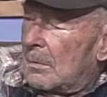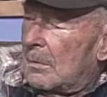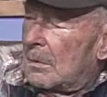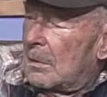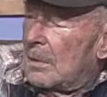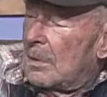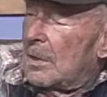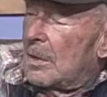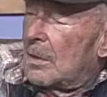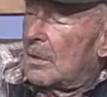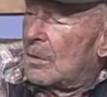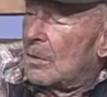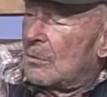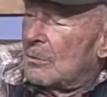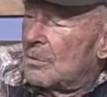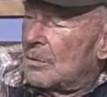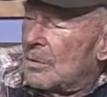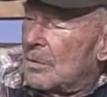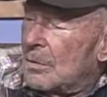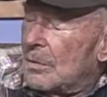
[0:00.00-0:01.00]
little
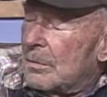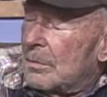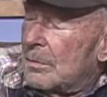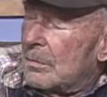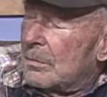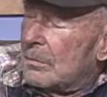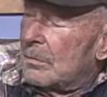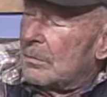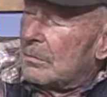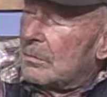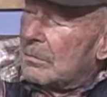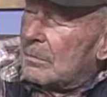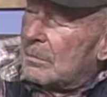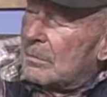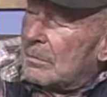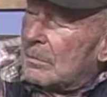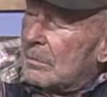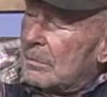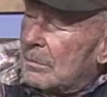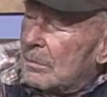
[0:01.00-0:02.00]
closer to
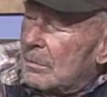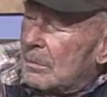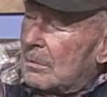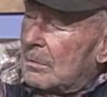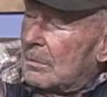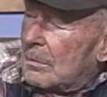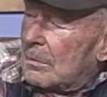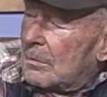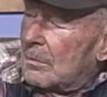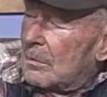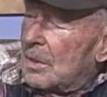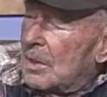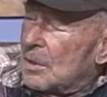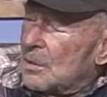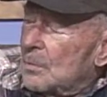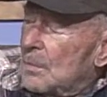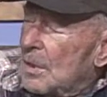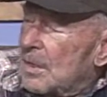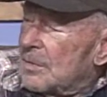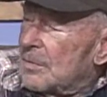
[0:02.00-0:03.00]

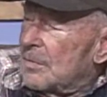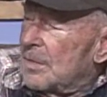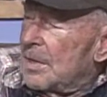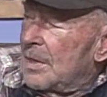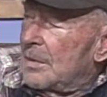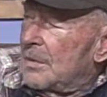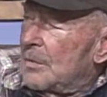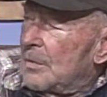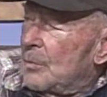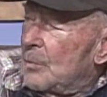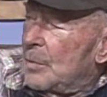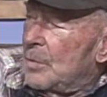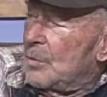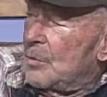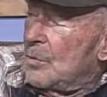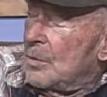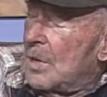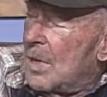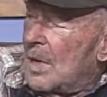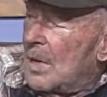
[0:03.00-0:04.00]
Grants Pass then than we
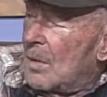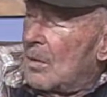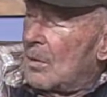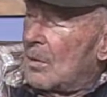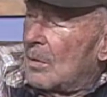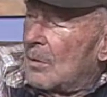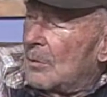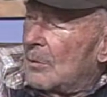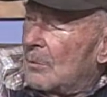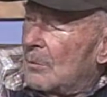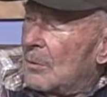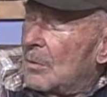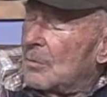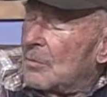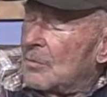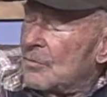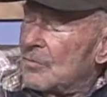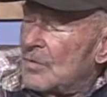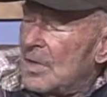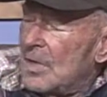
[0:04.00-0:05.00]
do now, or about
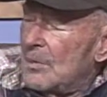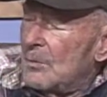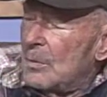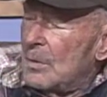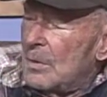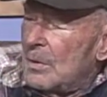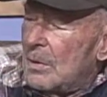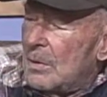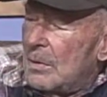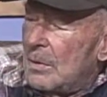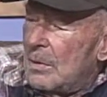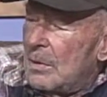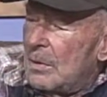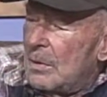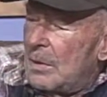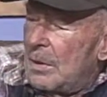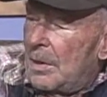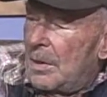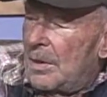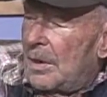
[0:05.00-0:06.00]
the same.
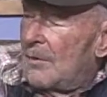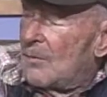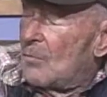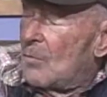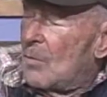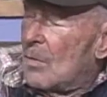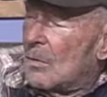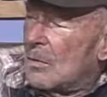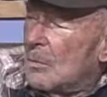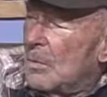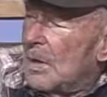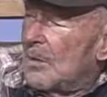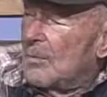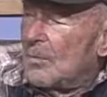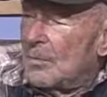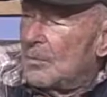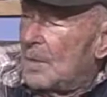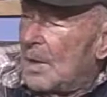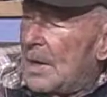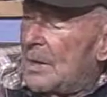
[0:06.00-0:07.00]
And I walked back and
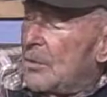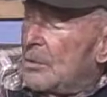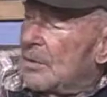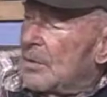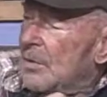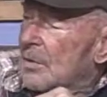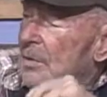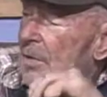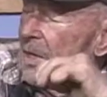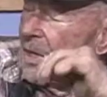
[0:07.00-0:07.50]
forth, but I don't think there was